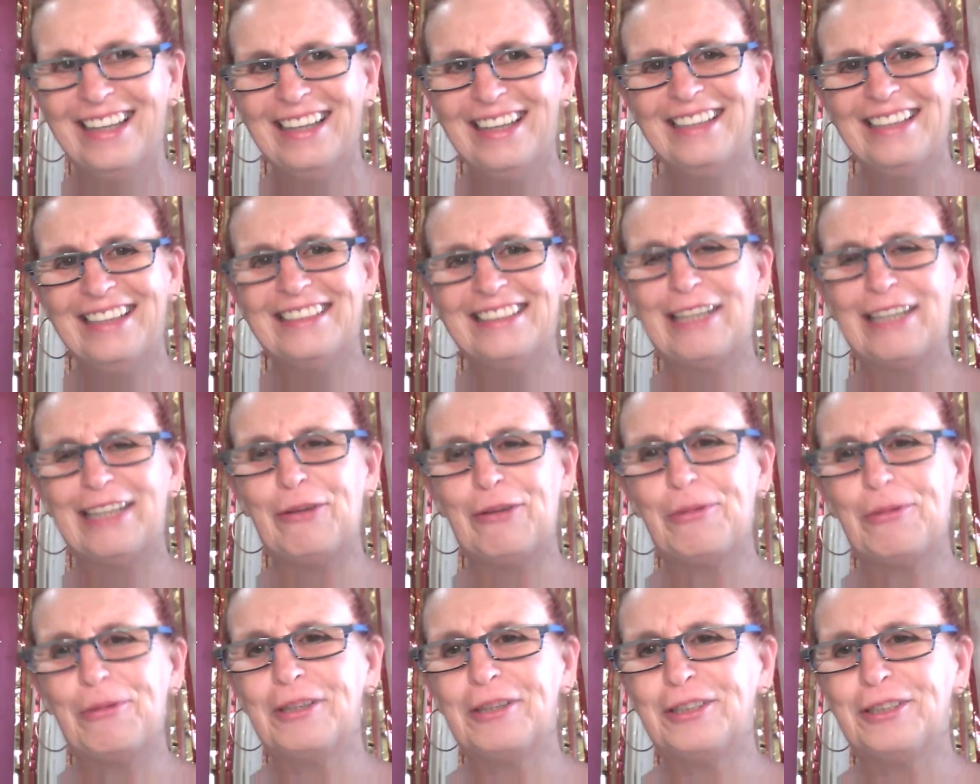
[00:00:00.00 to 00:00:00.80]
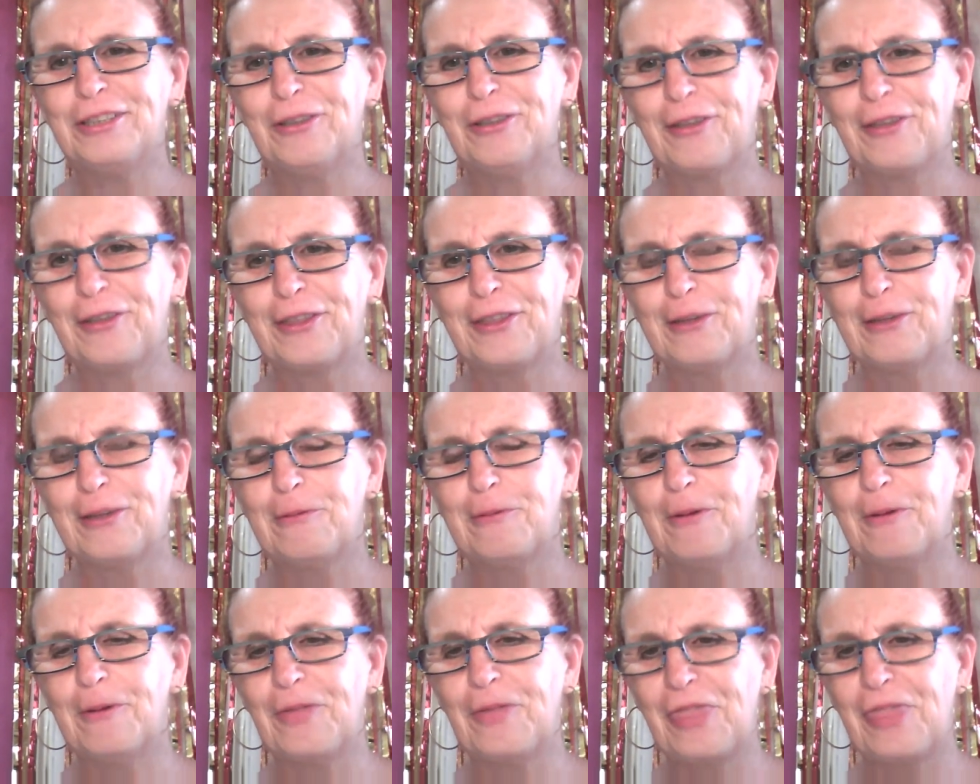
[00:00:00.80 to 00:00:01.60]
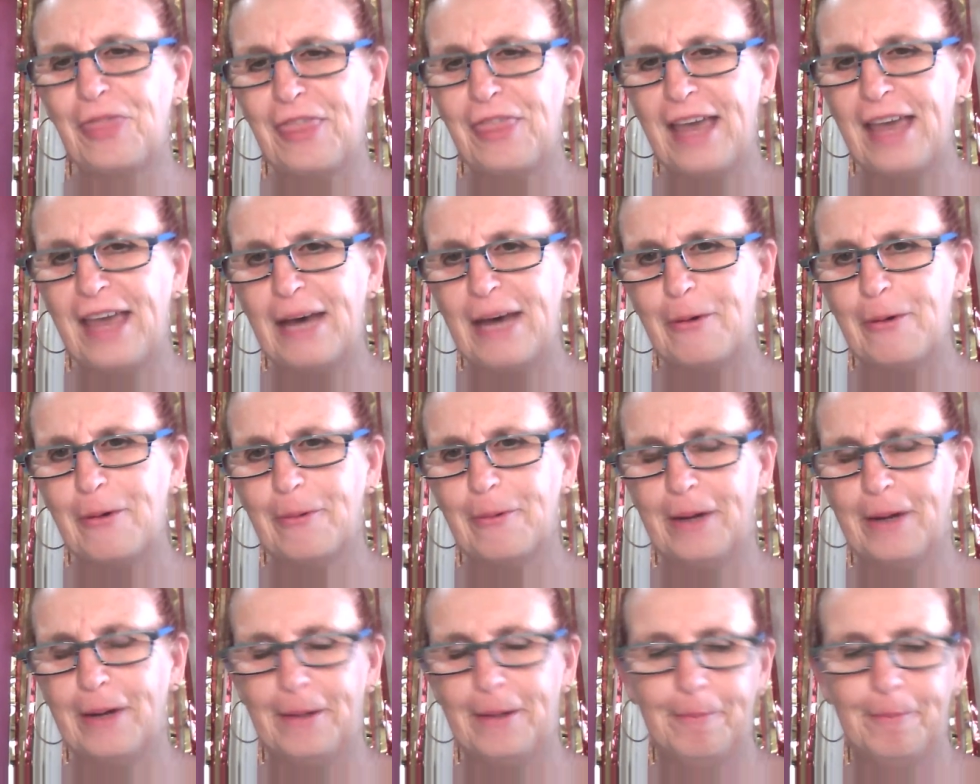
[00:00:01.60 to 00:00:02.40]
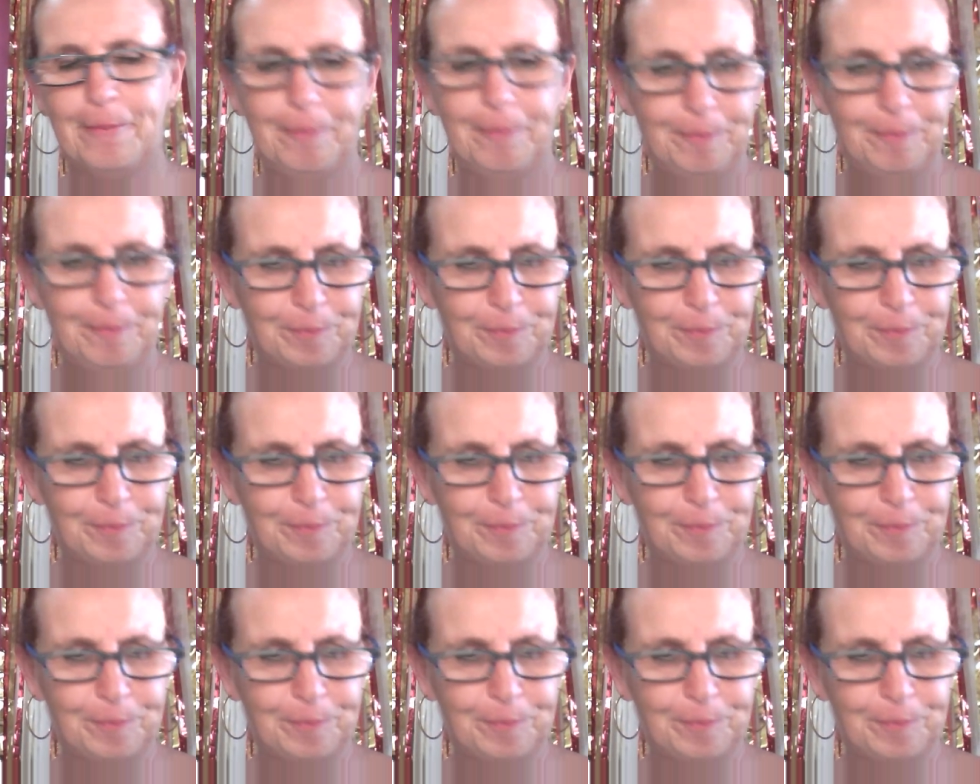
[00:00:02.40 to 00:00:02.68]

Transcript: So what's your thought on that one?